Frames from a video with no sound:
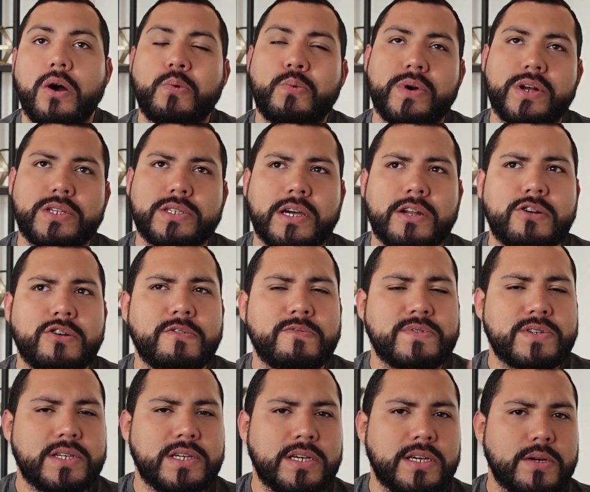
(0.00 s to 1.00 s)
which I don't know if
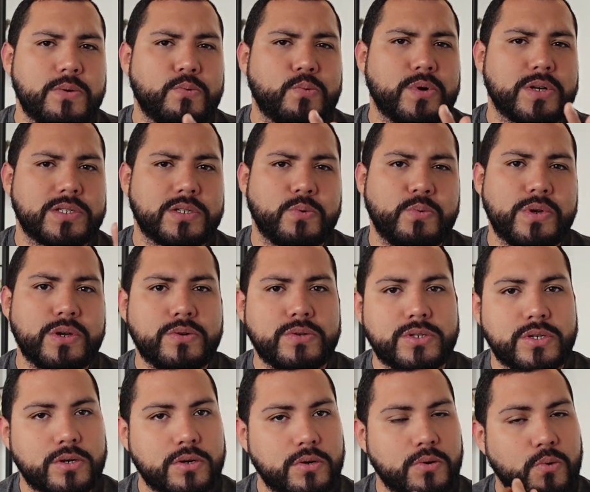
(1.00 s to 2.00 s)
she was a
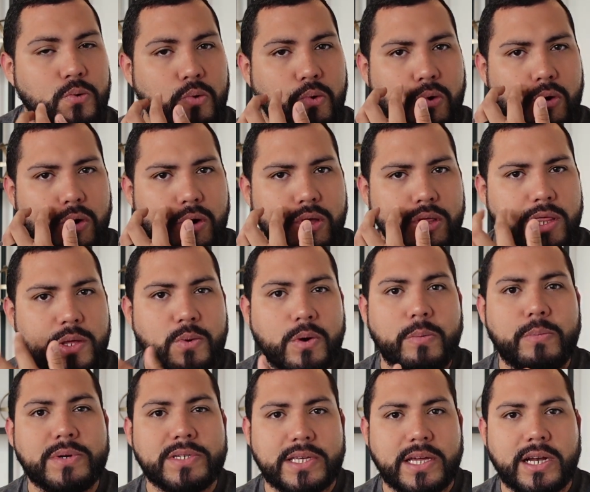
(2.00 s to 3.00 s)
realtor or the
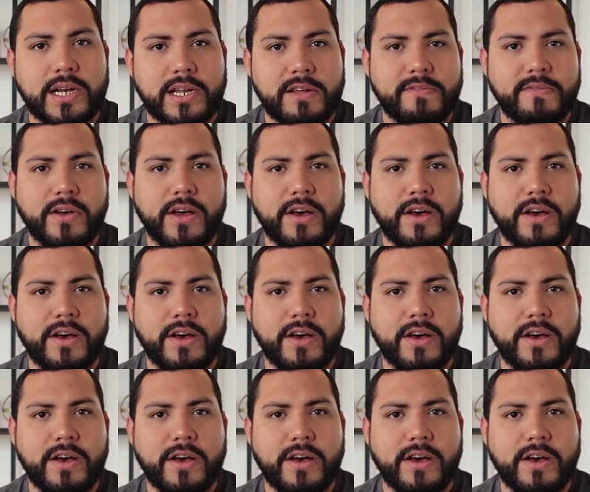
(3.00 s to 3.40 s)
representative